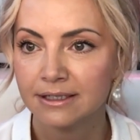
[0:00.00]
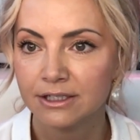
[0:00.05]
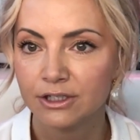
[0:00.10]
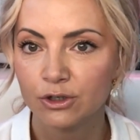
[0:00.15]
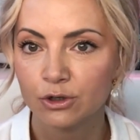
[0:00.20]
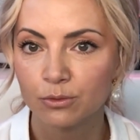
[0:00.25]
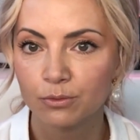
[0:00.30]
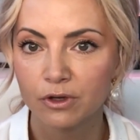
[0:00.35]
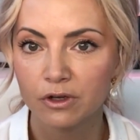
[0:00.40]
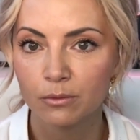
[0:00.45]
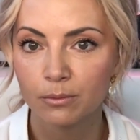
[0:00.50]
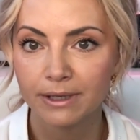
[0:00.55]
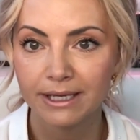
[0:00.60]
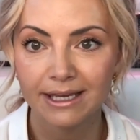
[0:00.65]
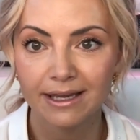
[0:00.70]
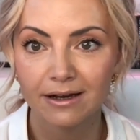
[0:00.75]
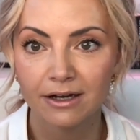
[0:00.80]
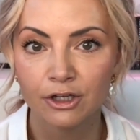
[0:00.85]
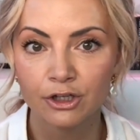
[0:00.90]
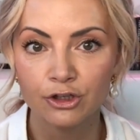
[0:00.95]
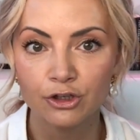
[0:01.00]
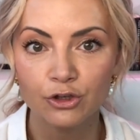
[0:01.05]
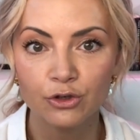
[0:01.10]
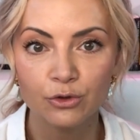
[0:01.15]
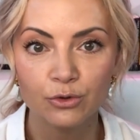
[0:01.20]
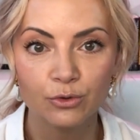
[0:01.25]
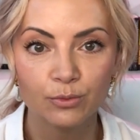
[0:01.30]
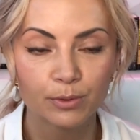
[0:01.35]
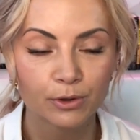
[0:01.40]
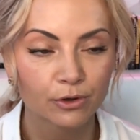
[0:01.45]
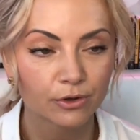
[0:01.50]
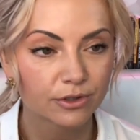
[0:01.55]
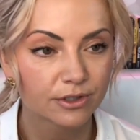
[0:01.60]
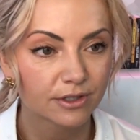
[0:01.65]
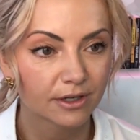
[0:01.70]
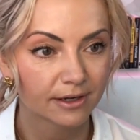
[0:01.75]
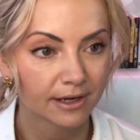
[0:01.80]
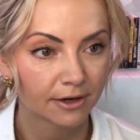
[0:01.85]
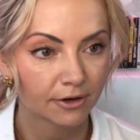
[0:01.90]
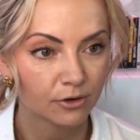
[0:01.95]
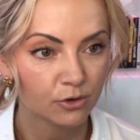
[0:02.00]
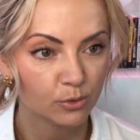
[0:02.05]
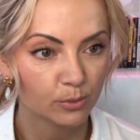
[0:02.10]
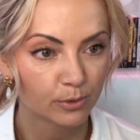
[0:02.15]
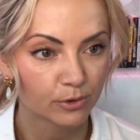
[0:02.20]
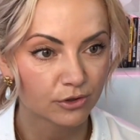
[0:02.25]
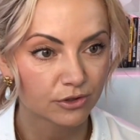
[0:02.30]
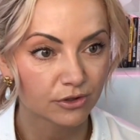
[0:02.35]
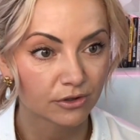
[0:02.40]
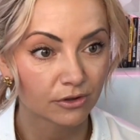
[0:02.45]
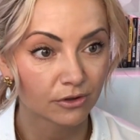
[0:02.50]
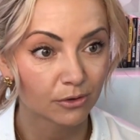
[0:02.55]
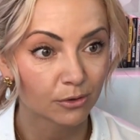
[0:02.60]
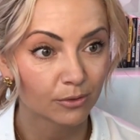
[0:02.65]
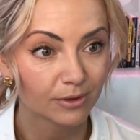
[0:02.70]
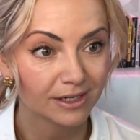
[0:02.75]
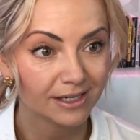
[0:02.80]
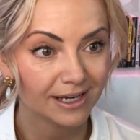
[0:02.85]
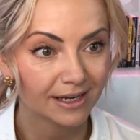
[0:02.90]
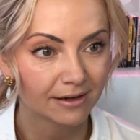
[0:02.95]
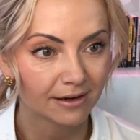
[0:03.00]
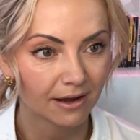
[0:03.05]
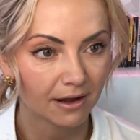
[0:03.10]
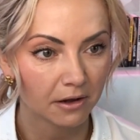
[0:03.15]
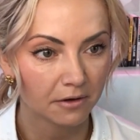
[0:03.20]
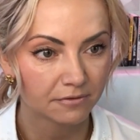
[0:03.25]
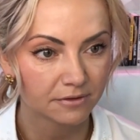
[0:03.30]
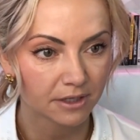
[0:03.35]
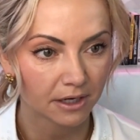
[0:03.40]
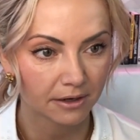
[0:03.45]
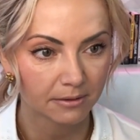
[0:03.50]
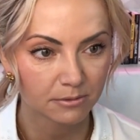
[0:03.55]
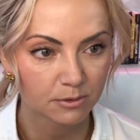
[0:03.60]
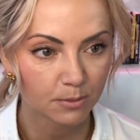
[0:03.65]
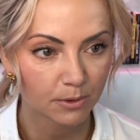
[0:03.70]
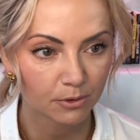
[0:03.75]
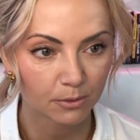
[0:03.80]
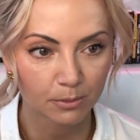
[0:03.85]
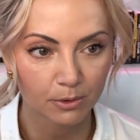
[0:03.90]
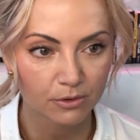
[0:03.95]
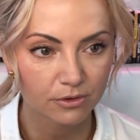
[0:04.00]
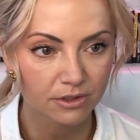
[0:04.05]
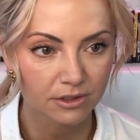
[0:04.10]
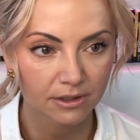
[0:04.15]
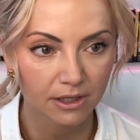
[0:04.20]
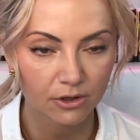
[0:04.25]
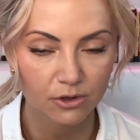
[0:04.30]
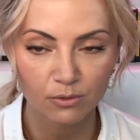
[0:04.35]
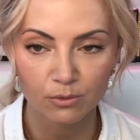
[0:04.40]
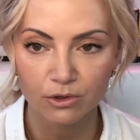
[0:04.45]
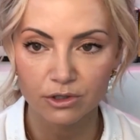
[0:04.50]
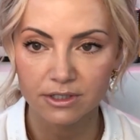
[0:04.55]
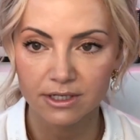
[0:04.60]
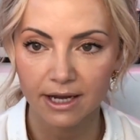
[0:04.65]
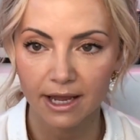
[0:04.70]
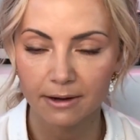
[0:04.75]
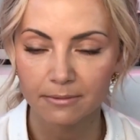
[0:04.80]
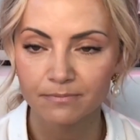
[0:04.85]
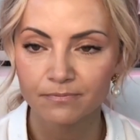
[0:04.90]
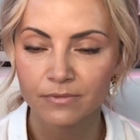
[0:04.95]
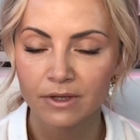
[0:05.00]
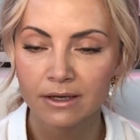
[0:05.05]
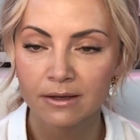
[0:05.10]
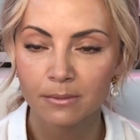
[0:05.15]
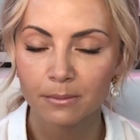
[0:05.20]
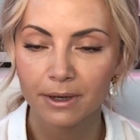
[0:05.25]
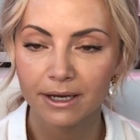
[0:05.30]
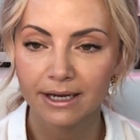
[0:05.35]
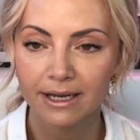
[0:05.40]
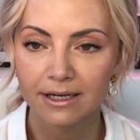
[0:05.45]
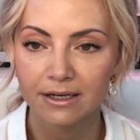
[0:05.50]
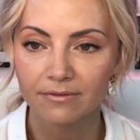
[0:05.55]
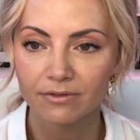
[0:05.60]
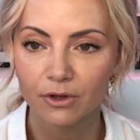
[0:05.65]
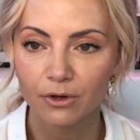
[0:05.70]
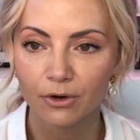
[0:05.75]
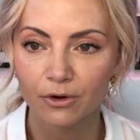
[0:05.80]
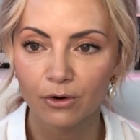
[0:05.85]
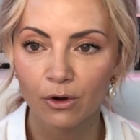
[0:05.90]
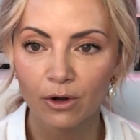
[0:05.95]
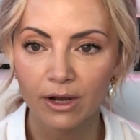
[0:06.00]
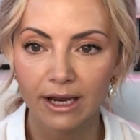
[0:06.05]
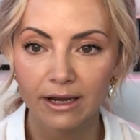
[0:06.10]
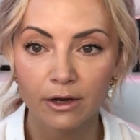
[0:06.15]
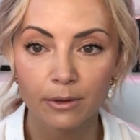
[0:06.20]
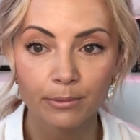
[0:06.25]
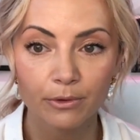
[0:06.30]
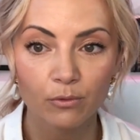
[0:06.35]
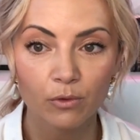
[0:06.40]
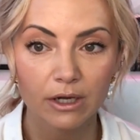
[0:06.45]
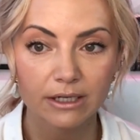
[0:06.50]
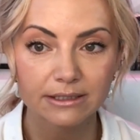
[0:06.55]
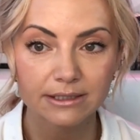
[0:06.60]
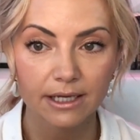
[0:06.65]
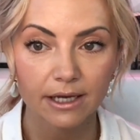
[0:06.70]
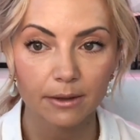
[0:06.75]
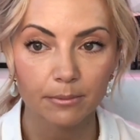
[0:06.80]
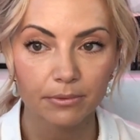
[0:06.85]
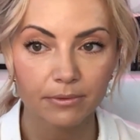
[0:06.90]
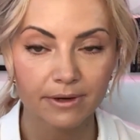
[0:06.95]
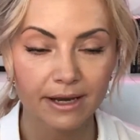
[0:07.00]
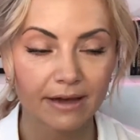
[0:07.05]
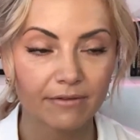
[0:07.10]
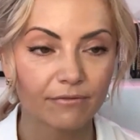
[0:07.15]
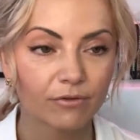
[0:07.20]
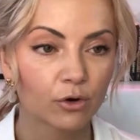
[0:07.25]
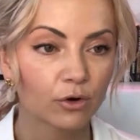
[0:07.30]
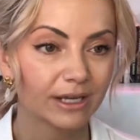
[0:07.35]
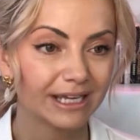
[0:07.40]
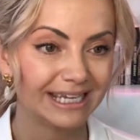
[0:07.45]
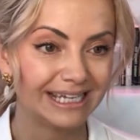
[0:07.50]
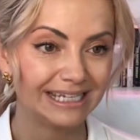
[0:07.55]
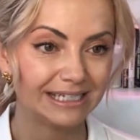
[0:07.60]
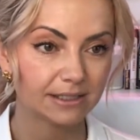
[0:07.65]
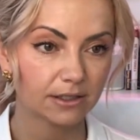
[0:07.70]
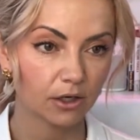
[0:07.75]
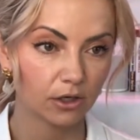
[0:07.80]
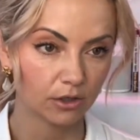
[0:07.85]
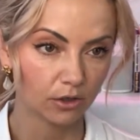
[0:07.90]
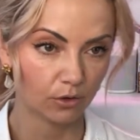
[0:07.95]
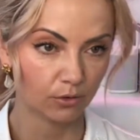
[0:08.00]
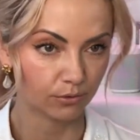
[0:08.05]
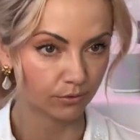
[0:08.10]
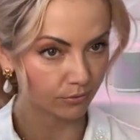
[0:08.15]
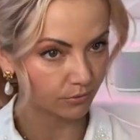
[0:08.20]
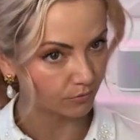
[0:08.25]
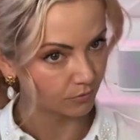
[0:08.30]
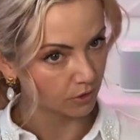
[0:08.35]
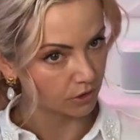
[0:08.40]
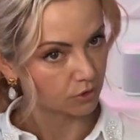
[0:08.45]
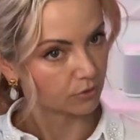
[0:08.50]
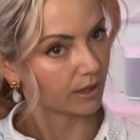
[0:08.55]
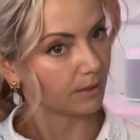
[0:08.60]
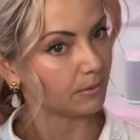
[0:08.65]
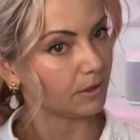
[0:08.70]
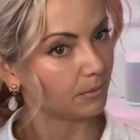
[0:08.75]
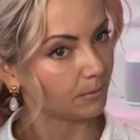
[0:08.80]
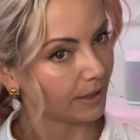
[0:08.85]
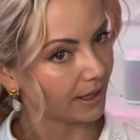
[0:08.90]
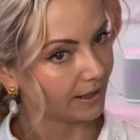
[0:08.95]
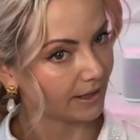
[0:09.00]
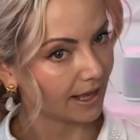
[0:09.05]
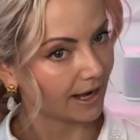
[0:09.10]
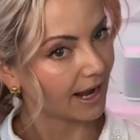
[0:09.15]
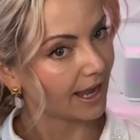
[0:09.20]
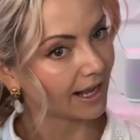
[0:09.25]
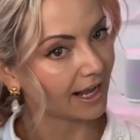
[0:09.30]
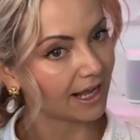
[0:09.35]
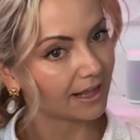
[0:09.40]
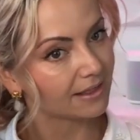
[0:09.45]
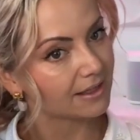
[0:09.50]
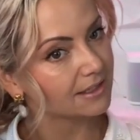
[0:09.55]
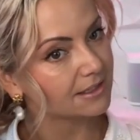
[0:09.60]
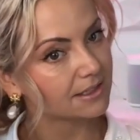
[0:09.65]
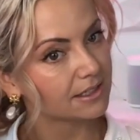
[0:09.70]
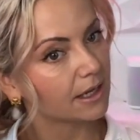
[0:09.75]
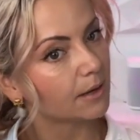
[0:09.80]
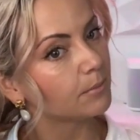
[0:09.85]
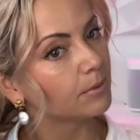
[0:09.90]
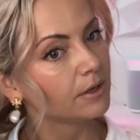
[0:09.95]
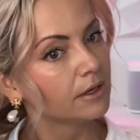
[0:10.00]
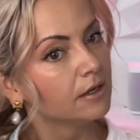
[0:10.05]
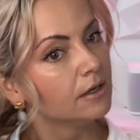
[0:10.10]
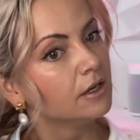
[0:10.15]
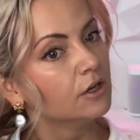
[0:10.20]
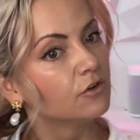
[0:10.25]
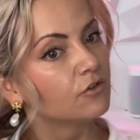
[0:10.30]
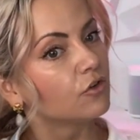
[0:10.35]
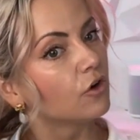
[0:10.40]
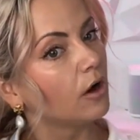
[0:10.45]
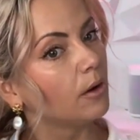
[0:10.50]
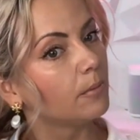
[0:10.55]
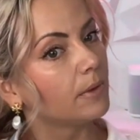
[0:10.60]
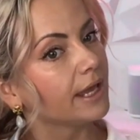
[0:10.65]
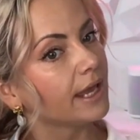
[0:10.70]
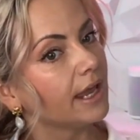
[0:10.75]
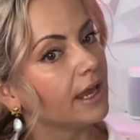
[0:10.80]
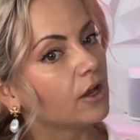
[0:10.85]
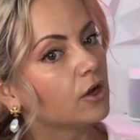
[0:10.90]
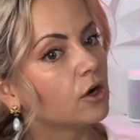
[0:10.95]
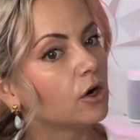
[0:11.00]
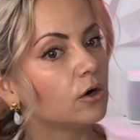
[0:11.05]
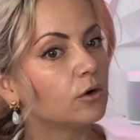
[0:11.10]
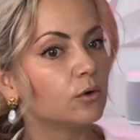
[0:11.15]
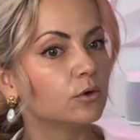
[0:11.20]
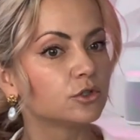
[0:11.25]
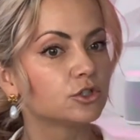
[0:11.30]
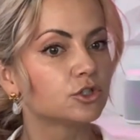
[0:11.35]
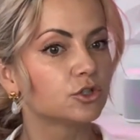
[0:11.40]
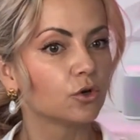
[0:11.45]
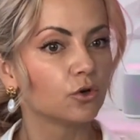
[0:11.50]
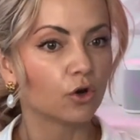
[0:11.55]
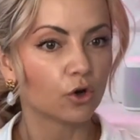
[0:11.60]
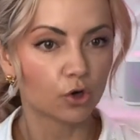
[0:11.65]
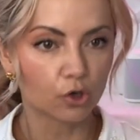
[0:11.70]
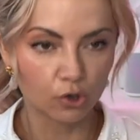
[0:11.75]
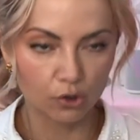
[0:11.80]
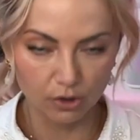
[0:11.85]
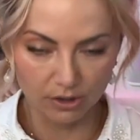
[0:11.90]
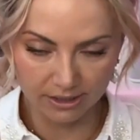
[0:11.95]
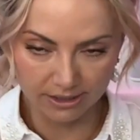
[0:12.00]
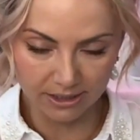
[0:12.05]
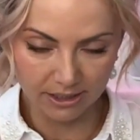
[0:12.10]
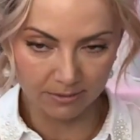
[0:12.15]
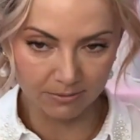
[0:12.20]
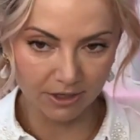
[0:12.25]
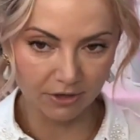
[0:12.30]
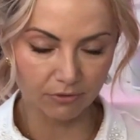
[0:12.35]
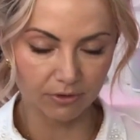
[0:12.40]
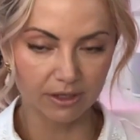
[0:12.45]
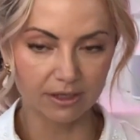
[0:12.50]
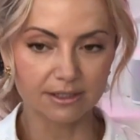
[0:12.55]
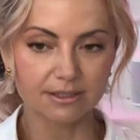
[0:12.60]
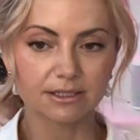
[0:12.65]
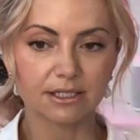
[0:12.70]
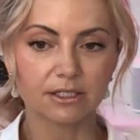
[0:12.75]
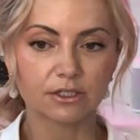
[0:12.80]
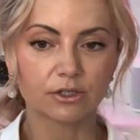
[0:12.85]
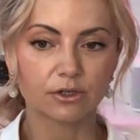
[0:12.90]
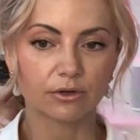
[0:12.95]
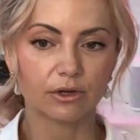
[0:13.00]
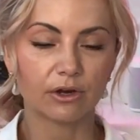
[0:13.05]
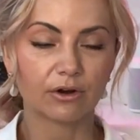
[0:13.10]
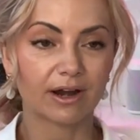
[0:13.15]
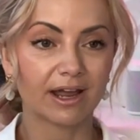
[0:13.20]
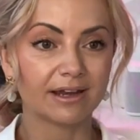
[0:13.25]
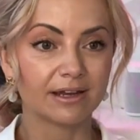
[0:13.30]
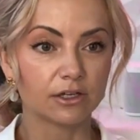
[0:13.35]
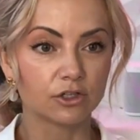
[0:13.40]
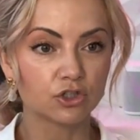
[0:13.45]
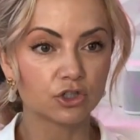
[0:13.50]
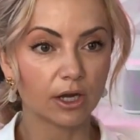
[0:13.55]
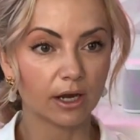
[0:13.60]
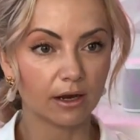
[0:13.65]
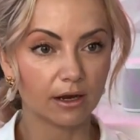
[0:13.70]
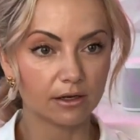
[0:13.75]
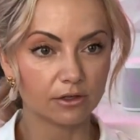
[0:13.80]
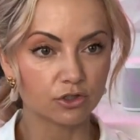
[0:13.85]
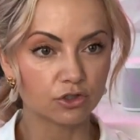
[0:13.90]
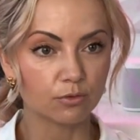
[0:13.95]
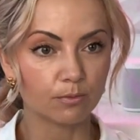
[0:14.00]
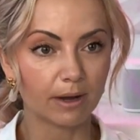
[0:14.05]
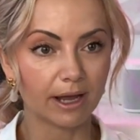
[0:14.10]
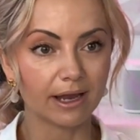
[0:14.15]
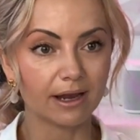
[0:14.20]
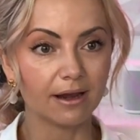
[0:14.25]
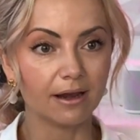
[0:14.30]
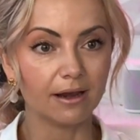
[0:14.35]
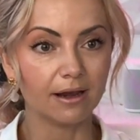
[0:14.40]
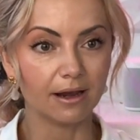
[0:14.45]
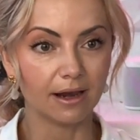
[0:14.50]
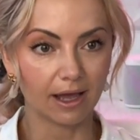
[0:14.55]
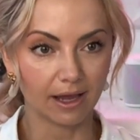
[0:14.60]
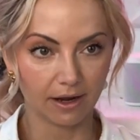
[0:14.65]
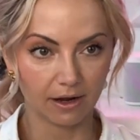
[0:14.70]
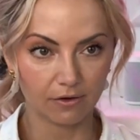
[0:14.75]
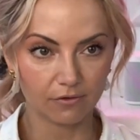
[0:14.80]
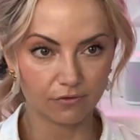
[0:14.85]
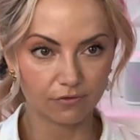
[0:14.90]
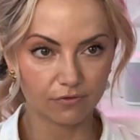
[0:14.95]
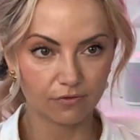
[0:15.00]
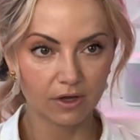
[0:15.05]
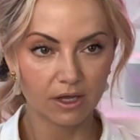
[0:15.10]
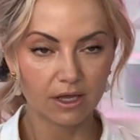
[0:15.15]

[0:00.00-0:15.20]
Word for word: you'll be, you'll be a new person, not a new person, a three and a half times better person that you were today by the end of the year. Okay, number one tip, never eat alone. What do I mean by that? I got this tip from a coach early in my real estate career, and it changed my life.